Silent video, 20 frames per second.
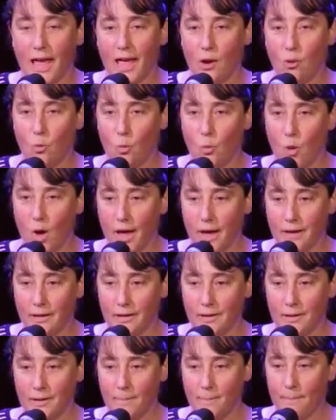And
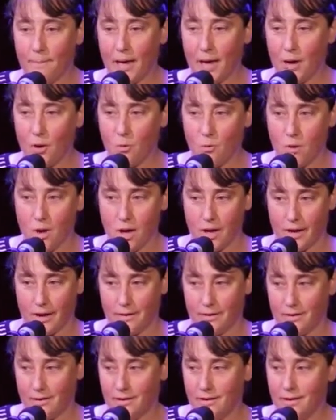one by
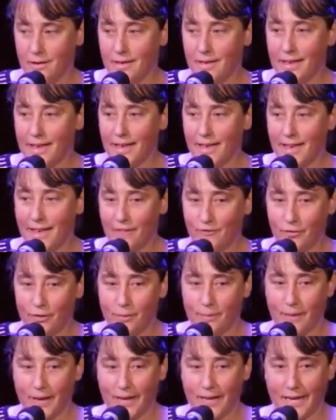one,
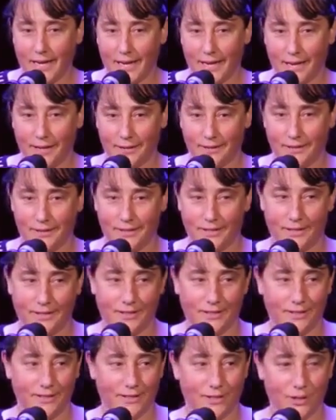everybody
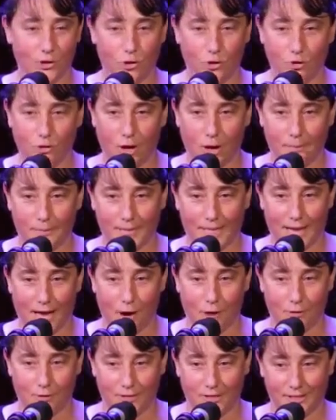else drops
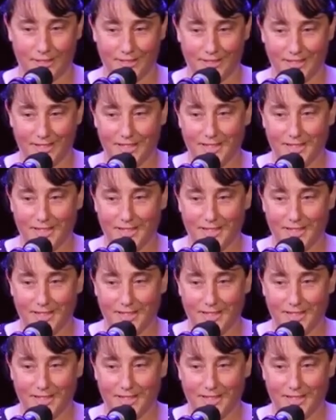out.